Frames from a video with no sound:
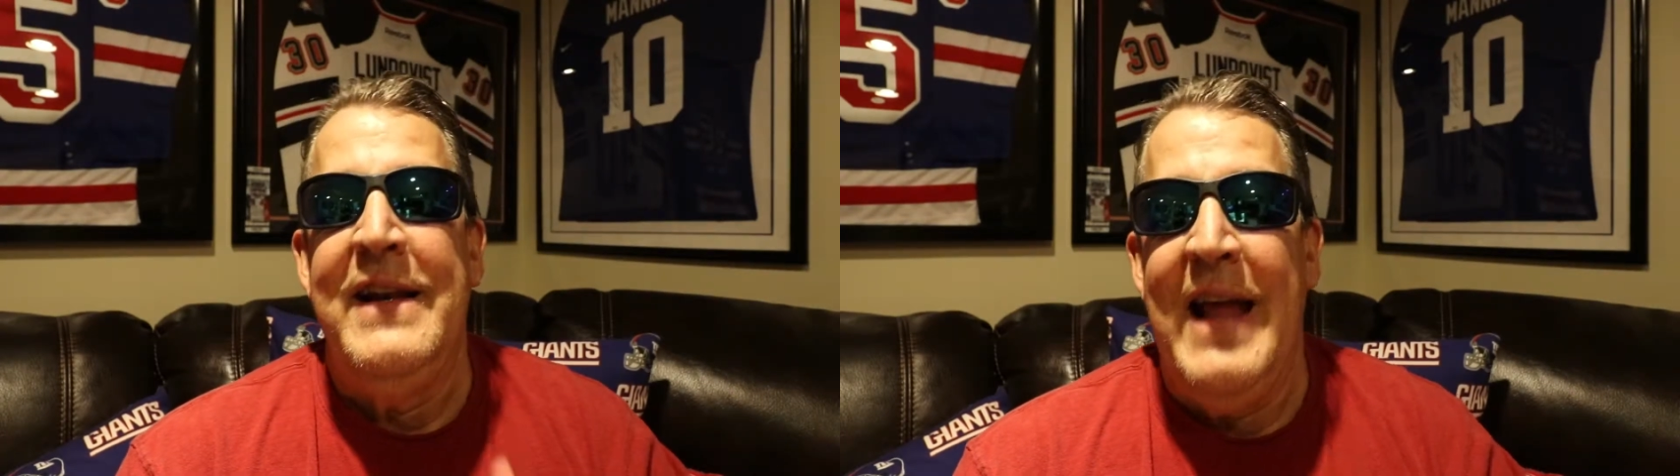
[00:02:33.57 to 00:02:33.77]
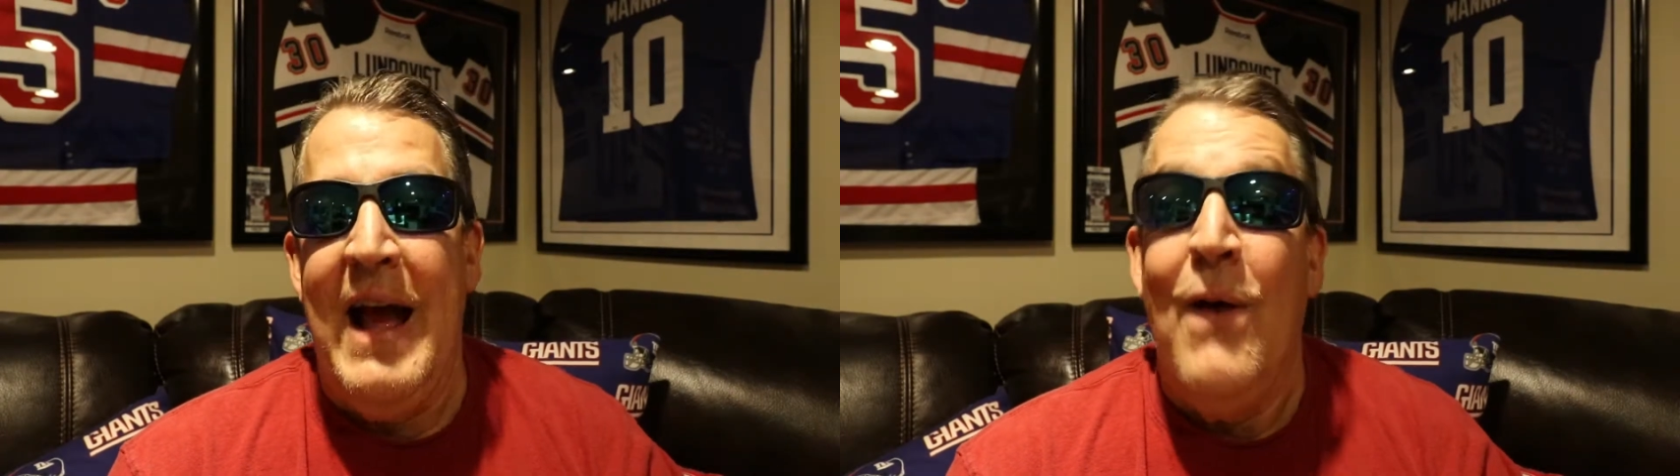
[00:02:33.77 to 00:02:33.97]

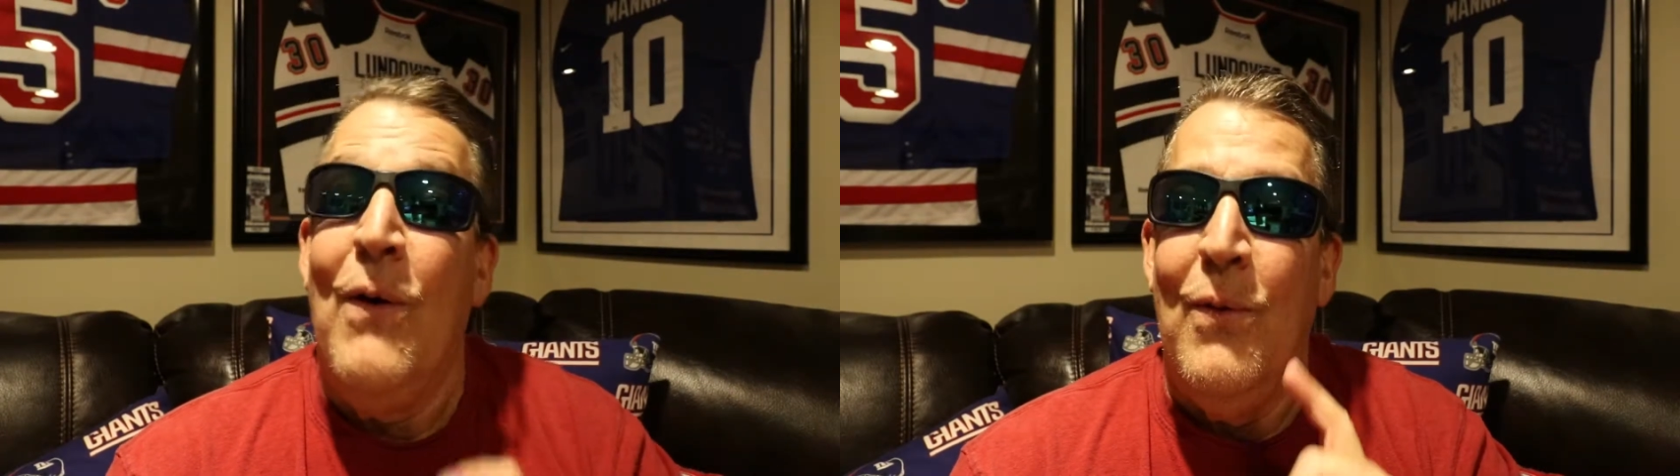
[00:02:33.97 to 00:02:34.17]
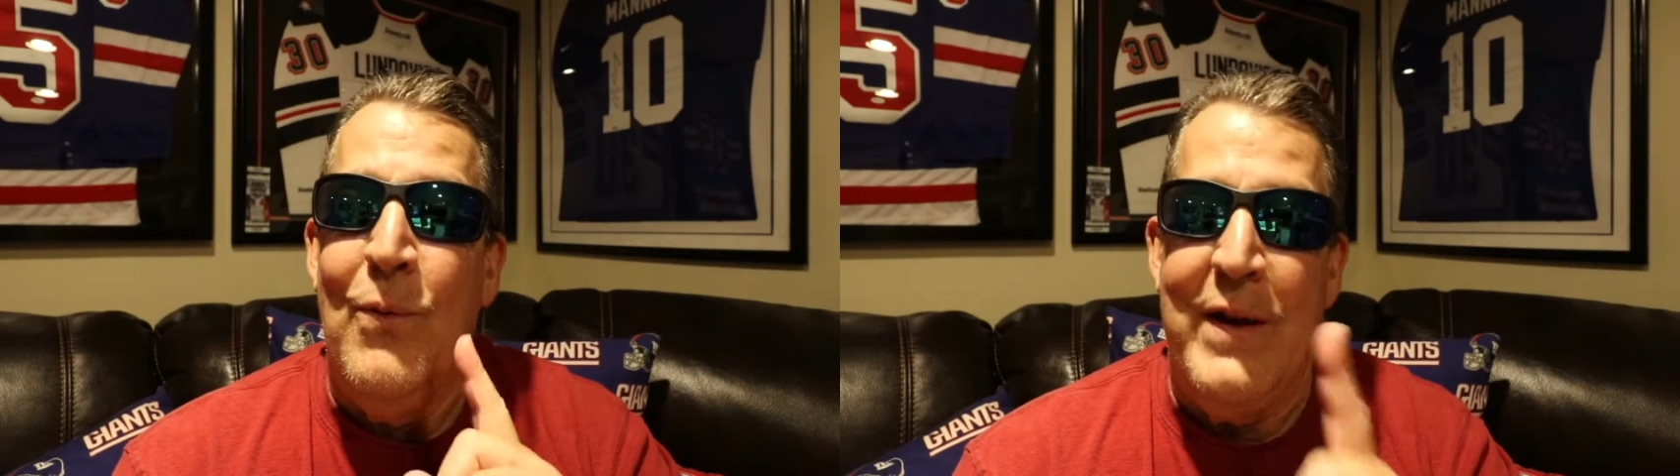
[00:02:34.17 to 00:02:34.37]

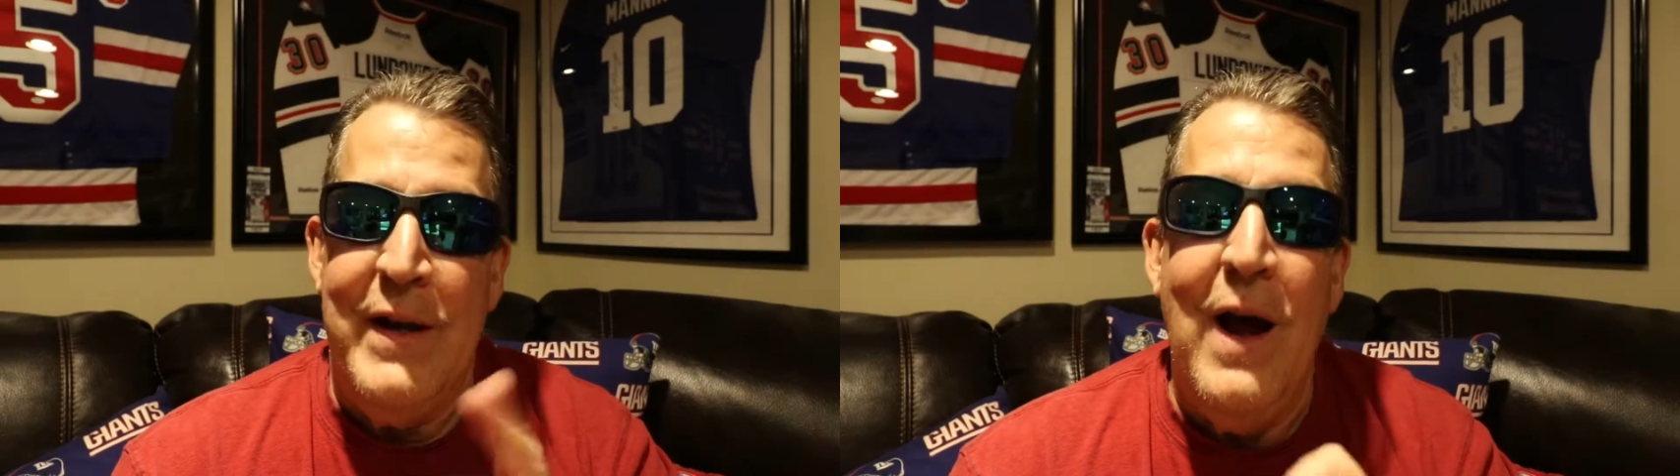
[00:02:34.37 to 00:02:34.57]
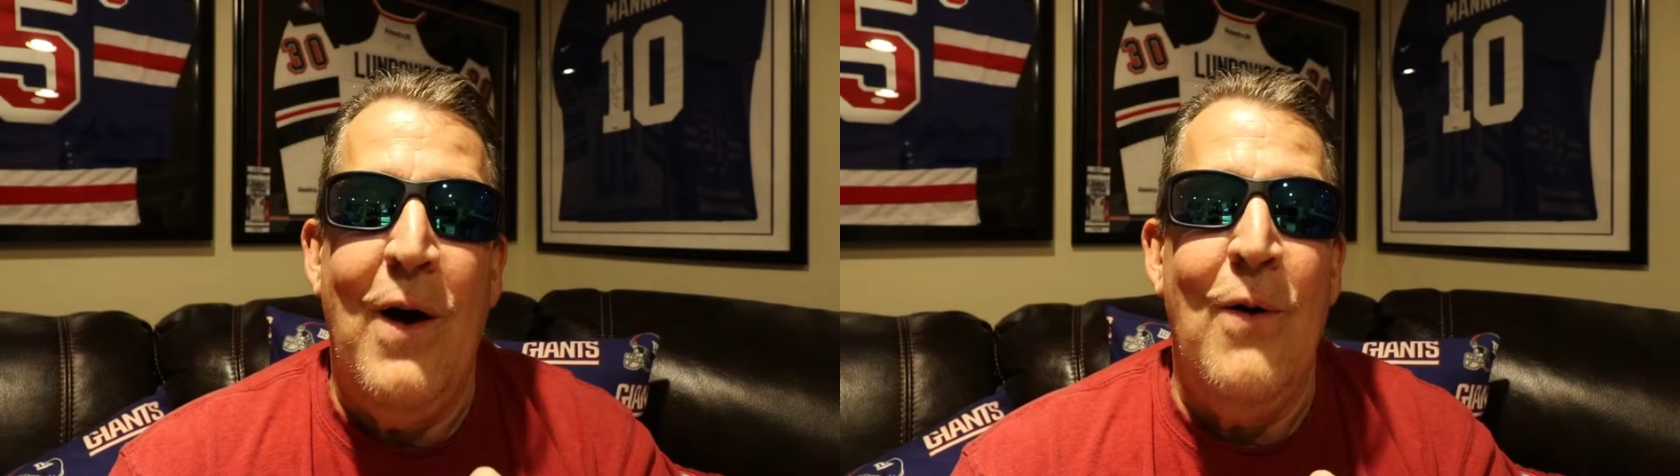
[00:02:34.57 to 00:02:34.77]
Now, we
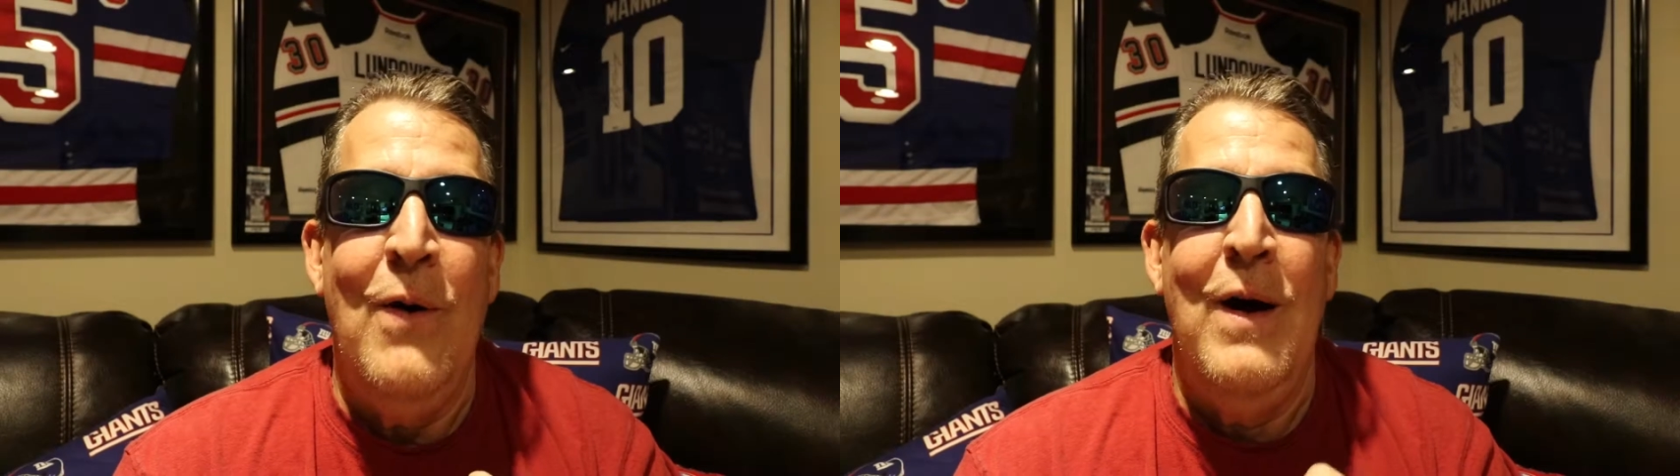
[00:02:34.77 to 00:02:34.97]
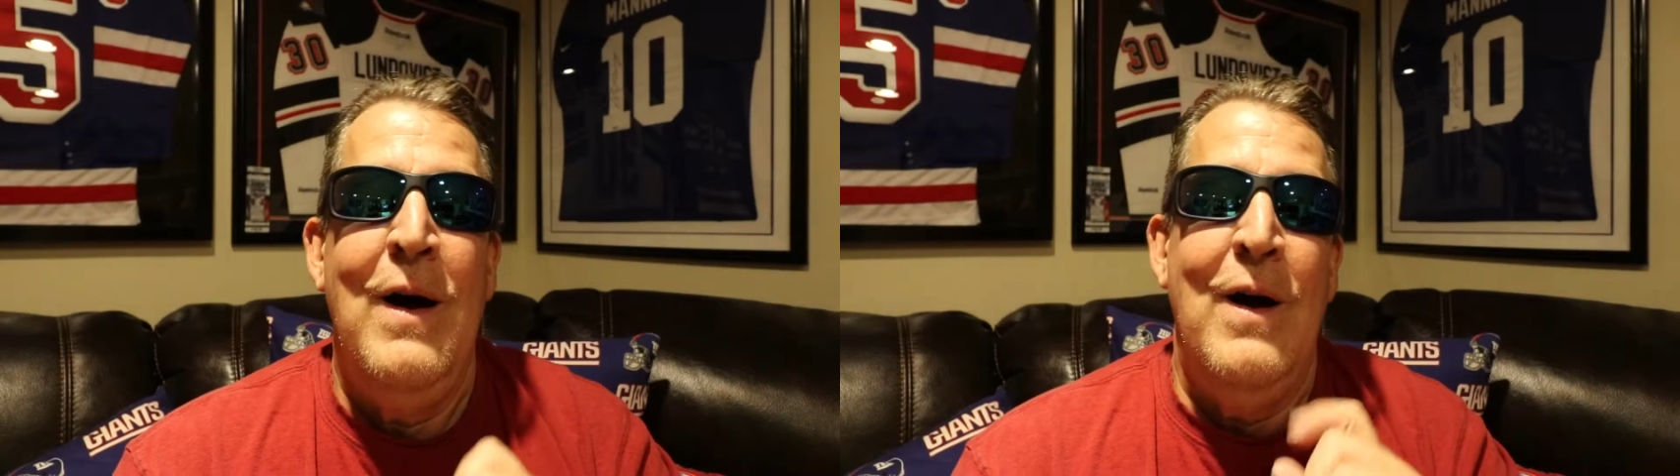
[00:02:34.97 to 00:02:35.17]
know